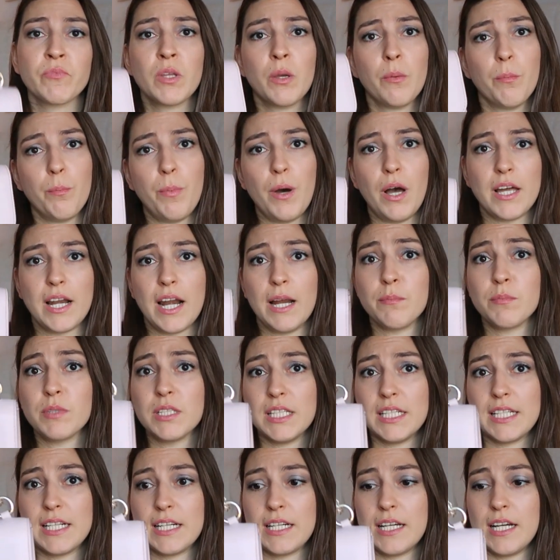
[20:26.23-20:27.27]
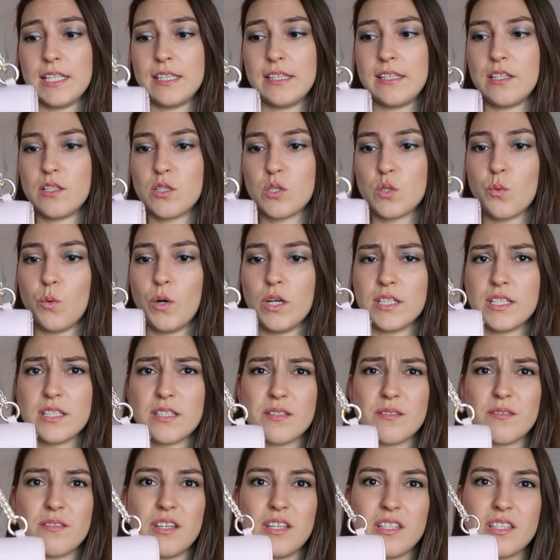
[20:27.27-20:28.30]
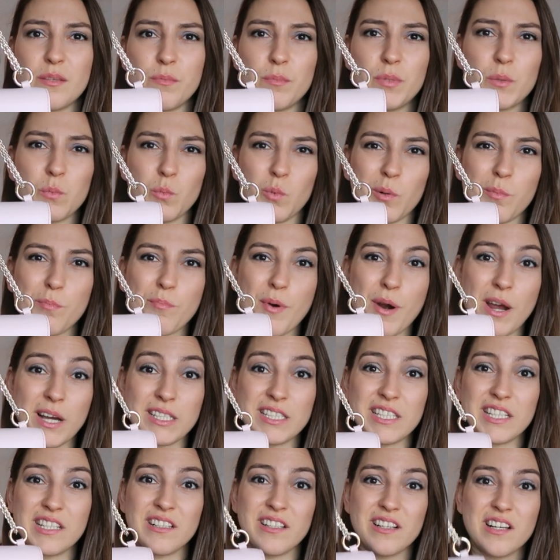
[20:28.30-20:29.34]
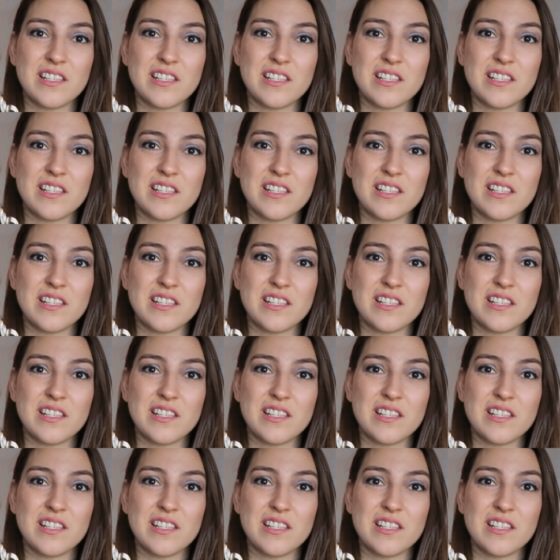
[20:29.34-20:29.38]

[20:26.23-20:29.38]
But I'm glad I got this one. It's a bit more practical,